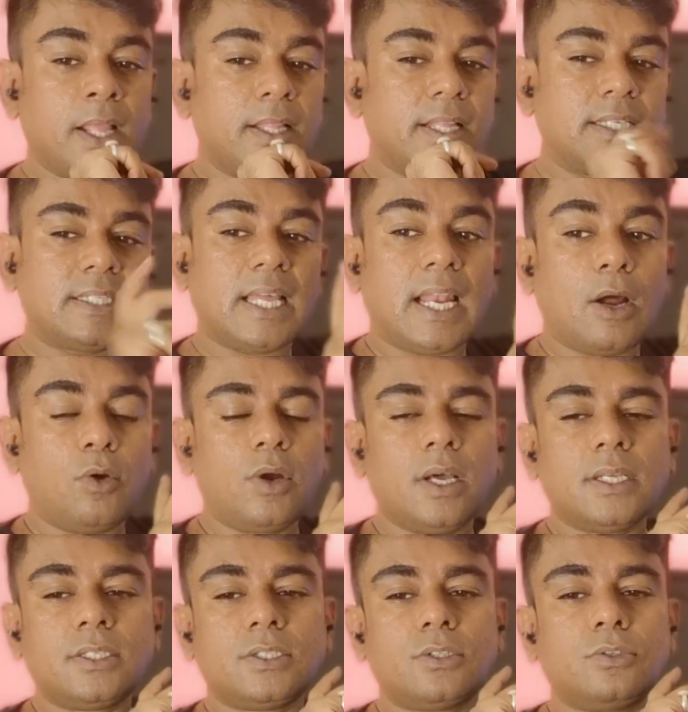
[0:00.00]
This allowed
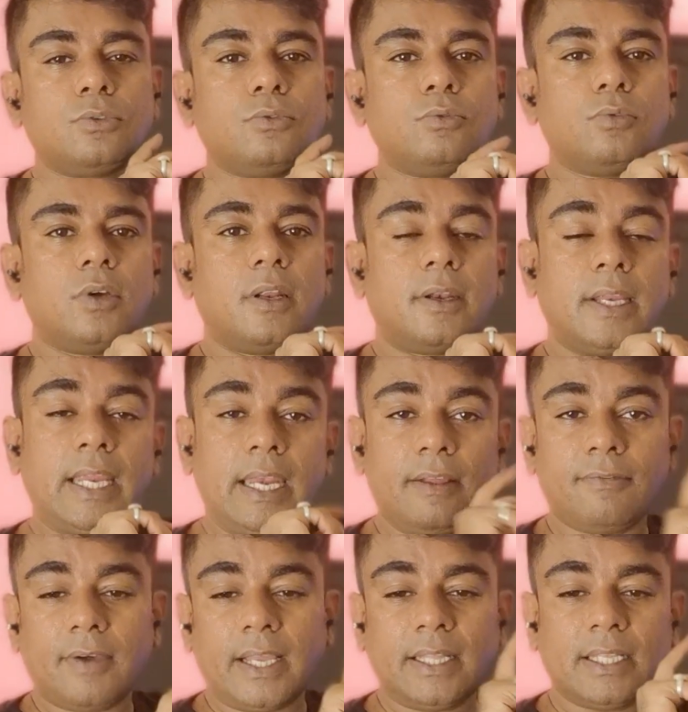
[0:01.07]
us to
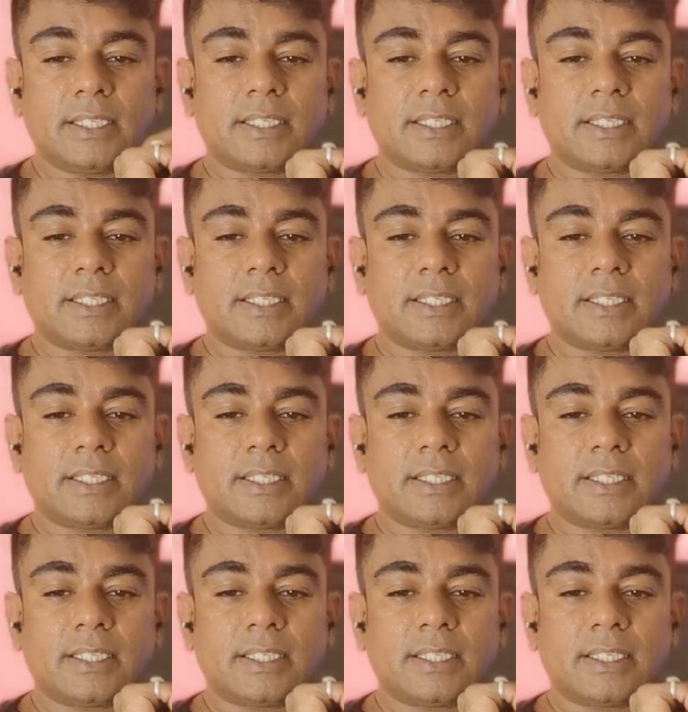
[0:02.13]
redefine the